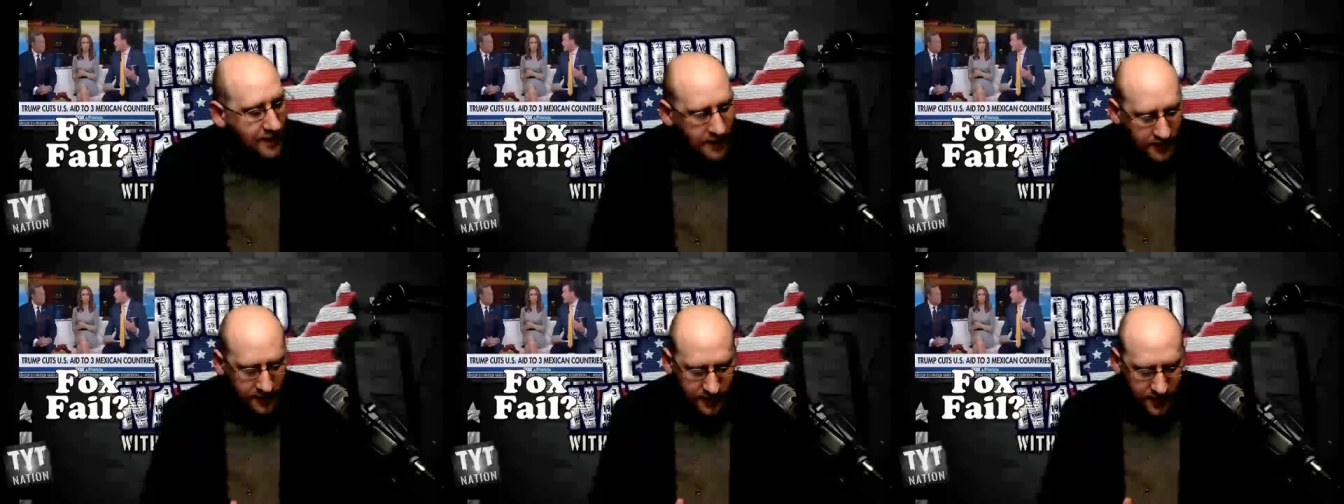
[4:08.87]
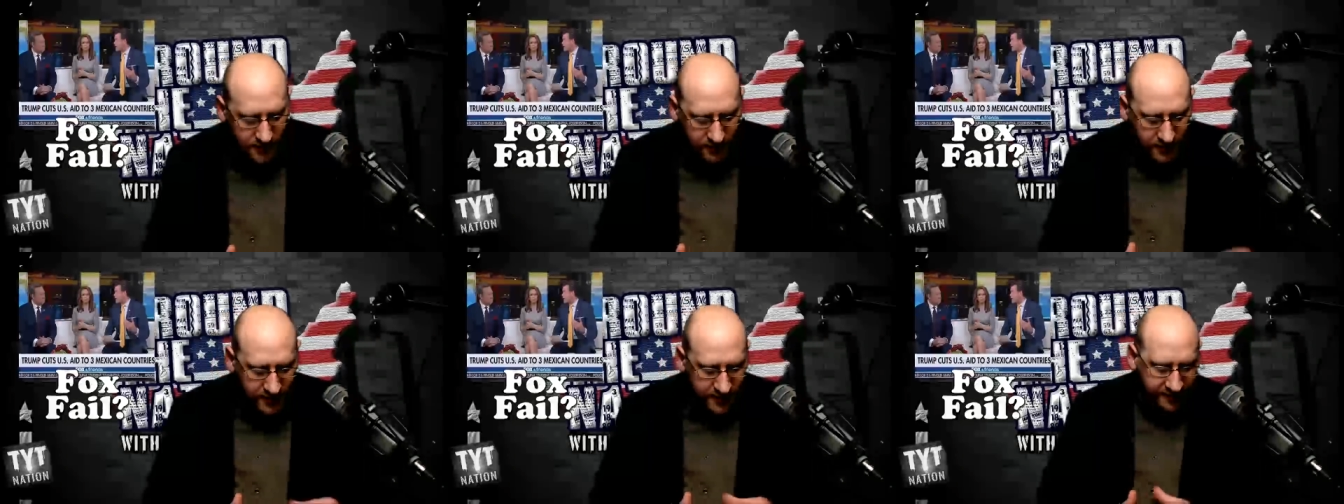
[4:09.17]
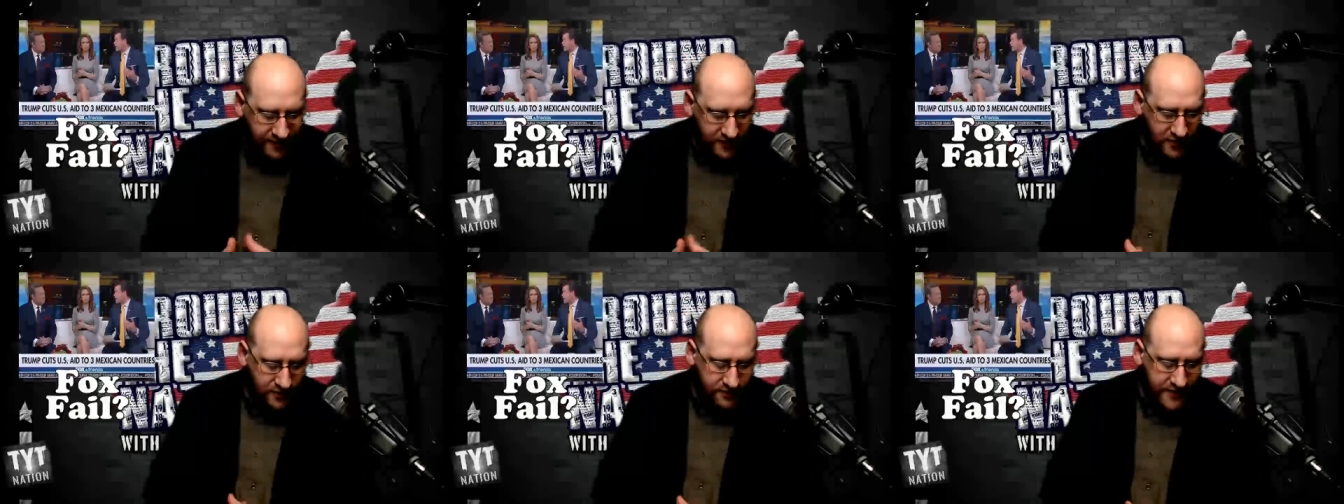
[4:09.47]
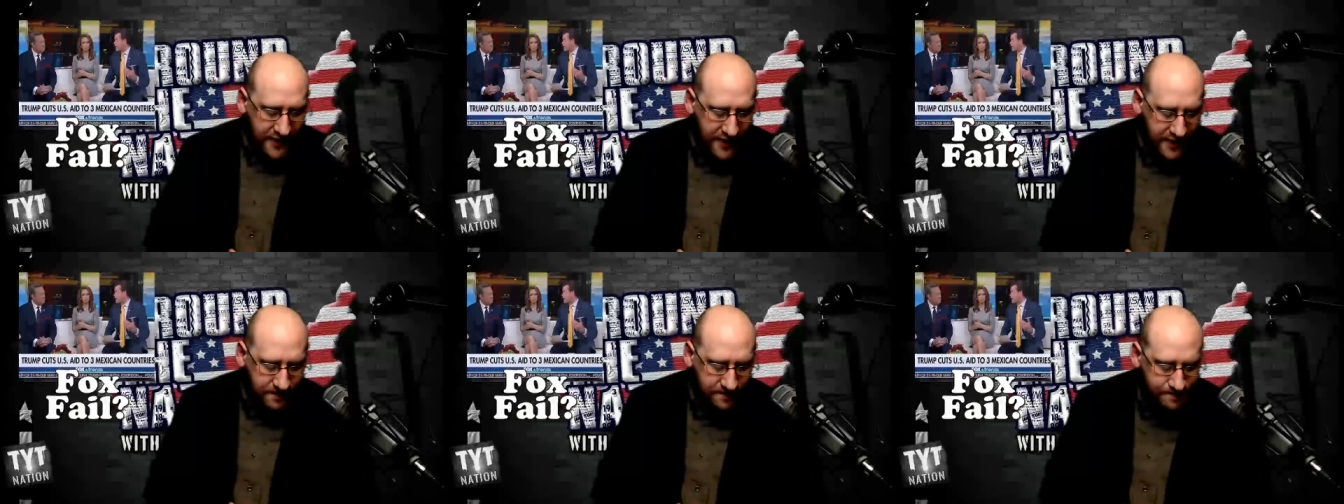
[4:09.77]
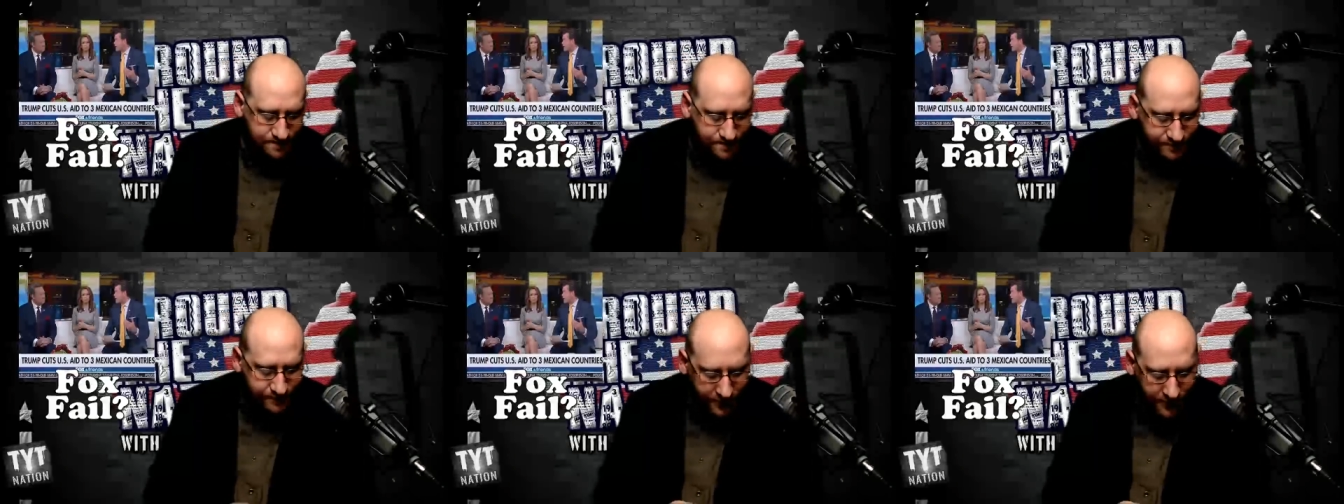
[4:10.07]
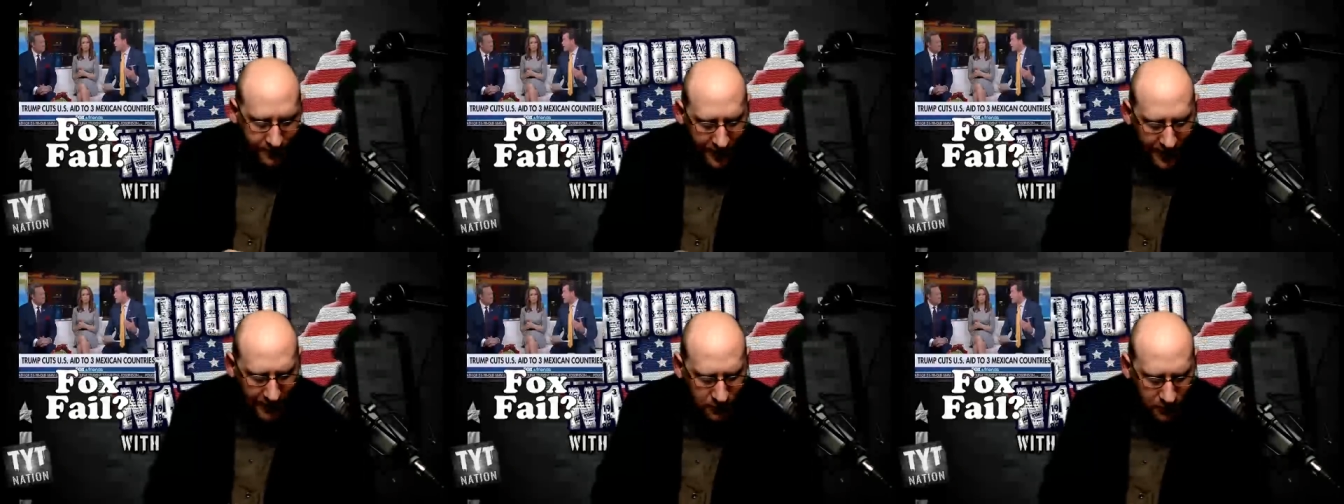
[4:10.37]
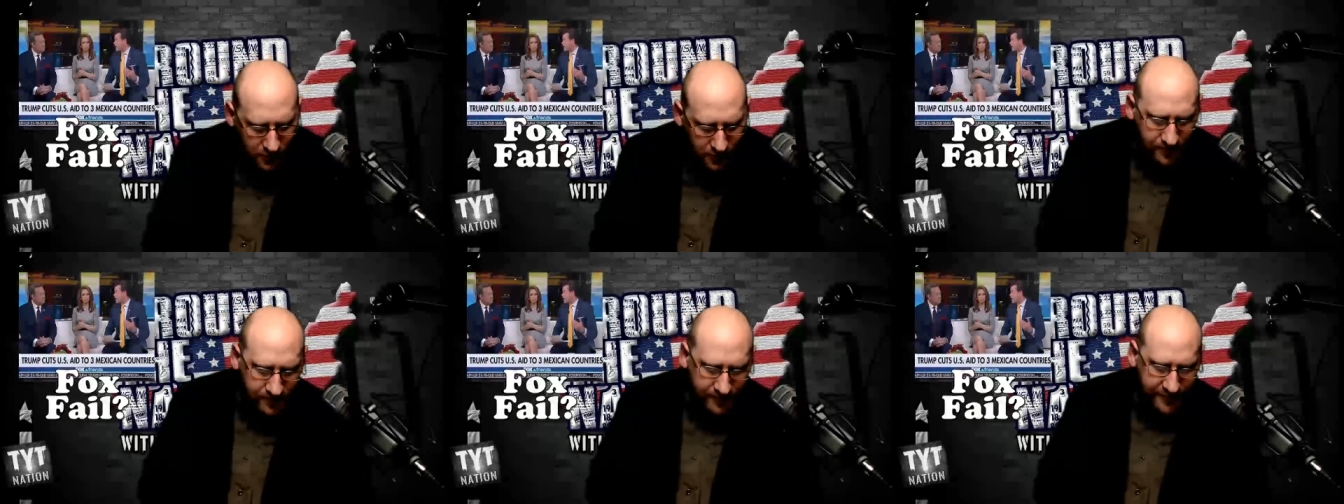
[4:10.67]
Kimberly Phillips said, I
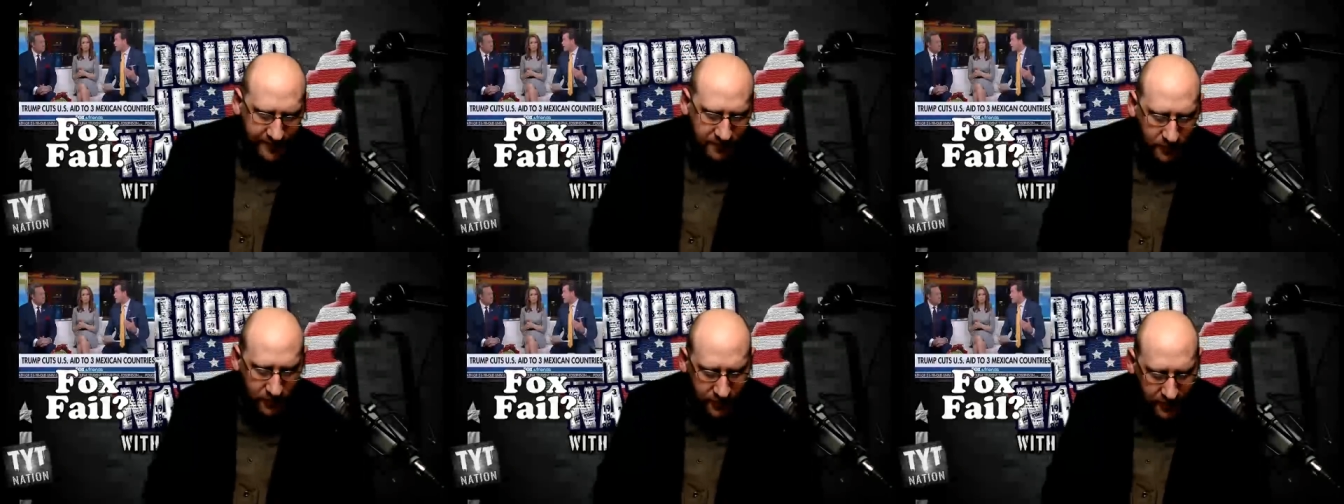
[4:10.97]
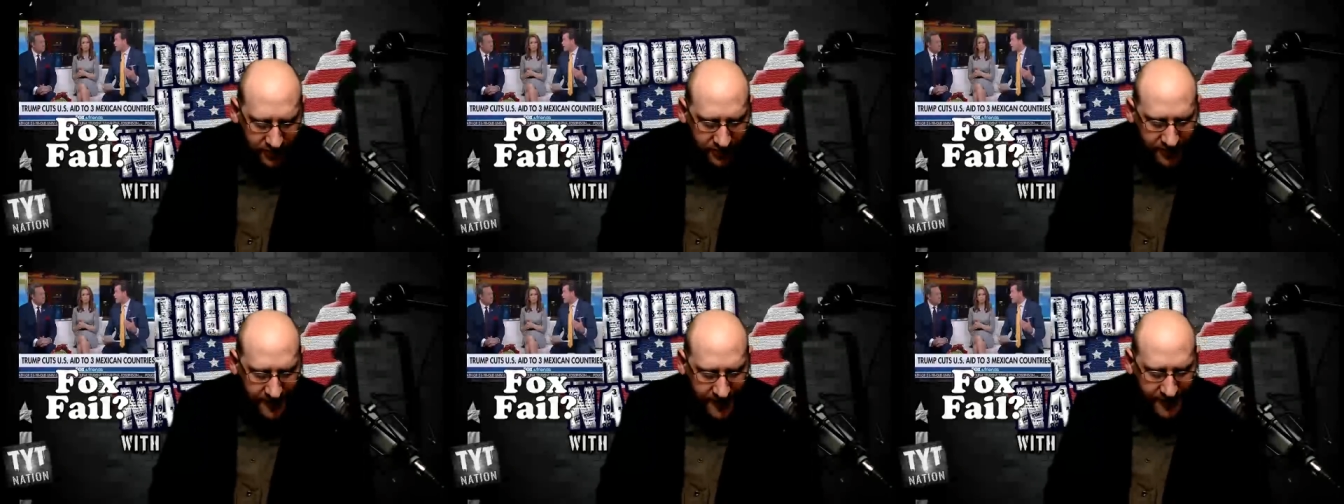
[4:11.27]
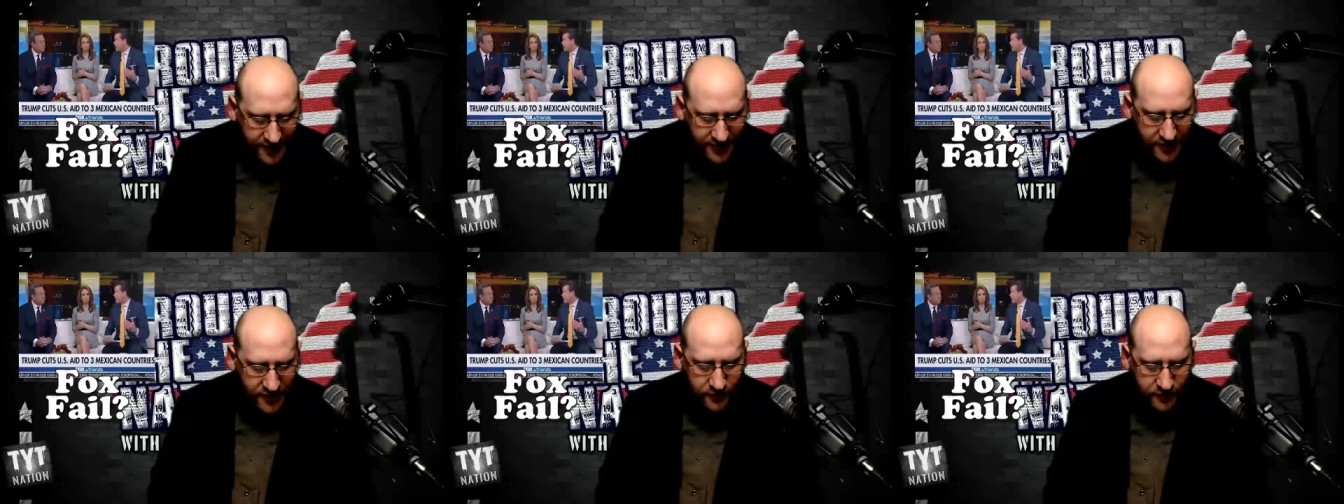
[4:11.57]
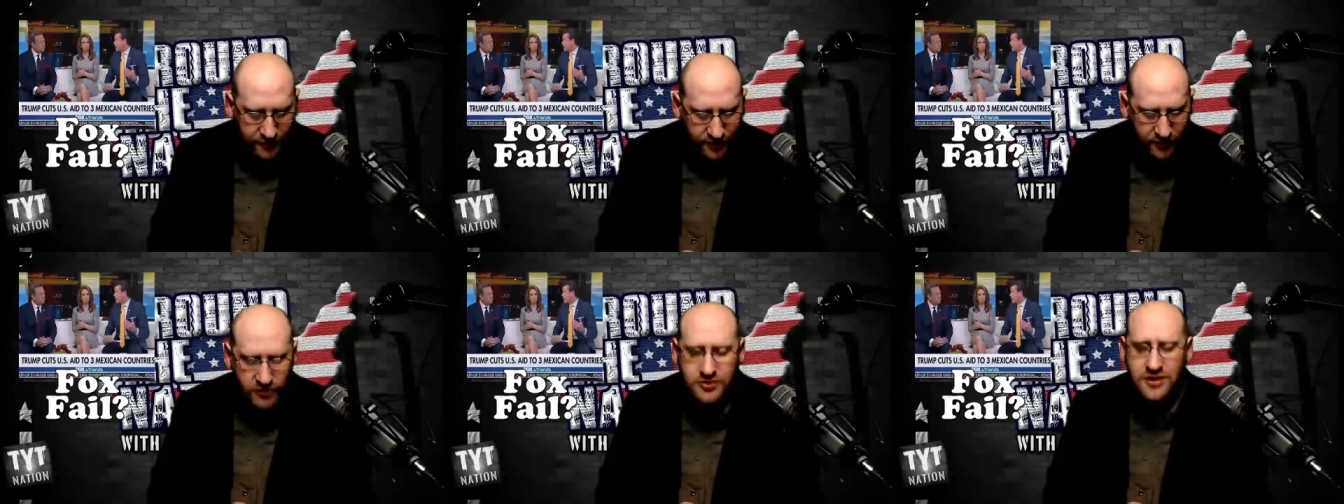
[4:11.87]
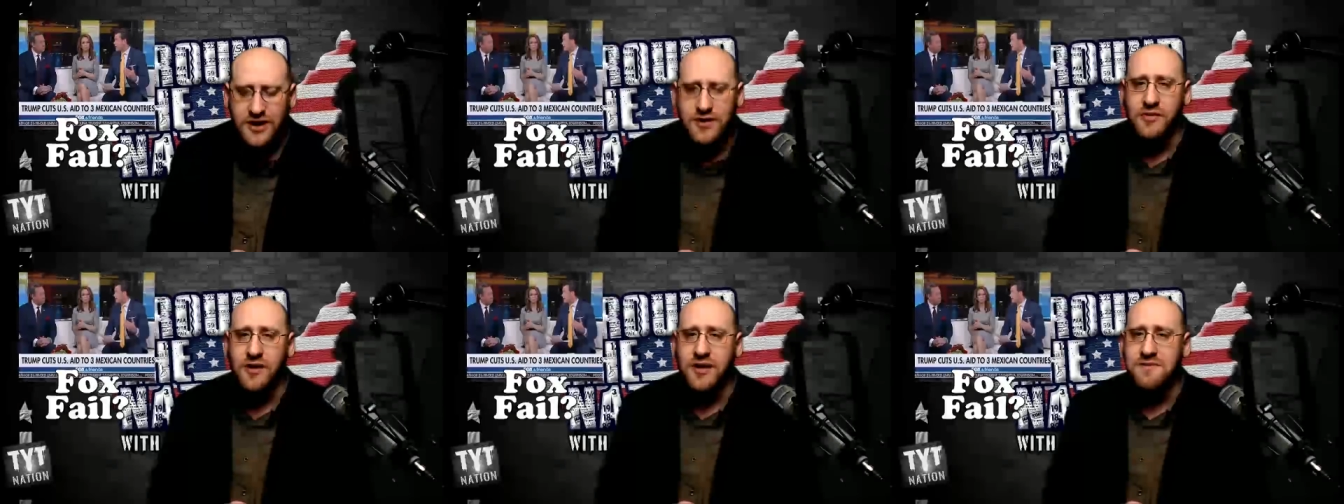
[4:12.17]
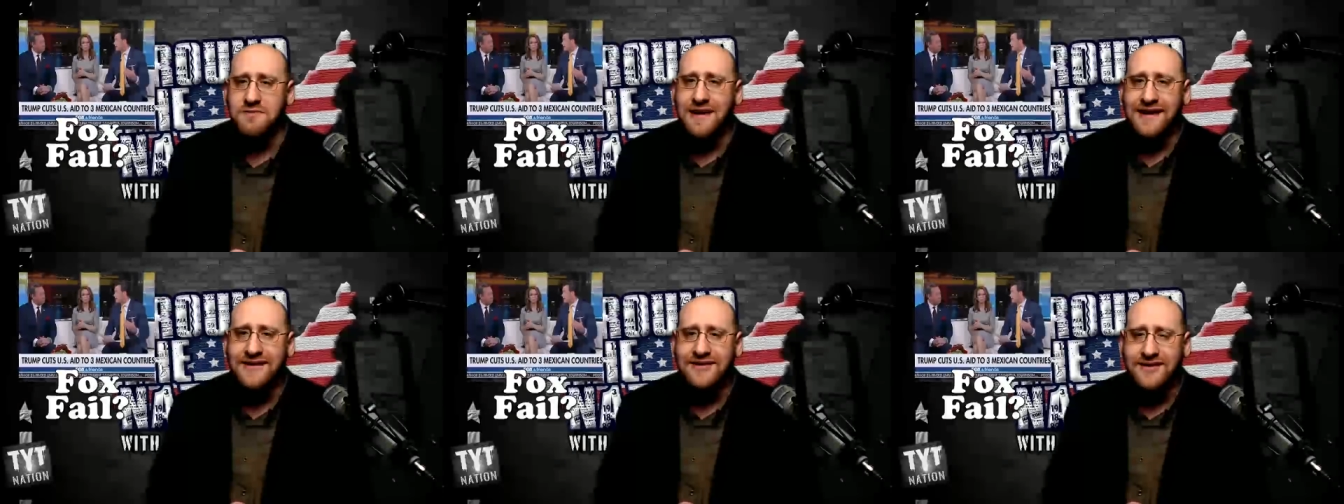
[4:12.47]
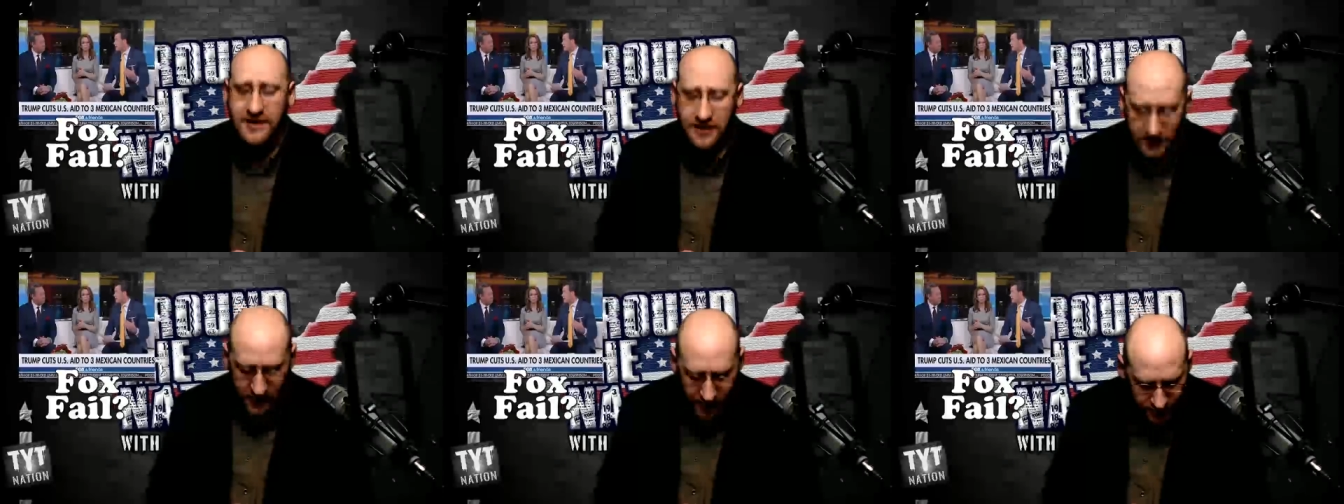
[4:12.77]
woke up this morning thinking there was only one
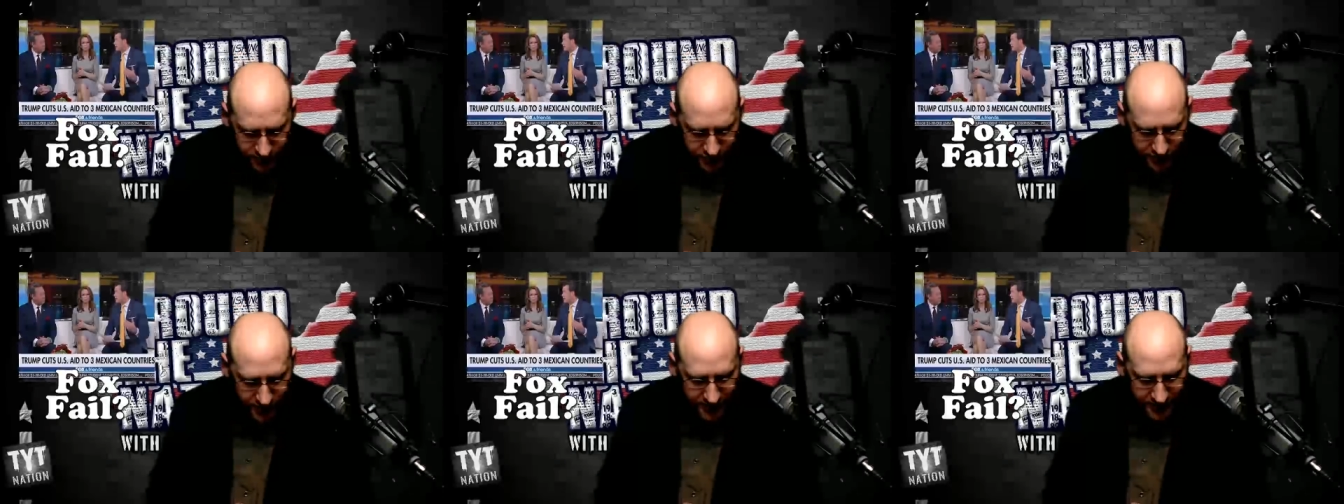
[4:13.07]
Mexican country.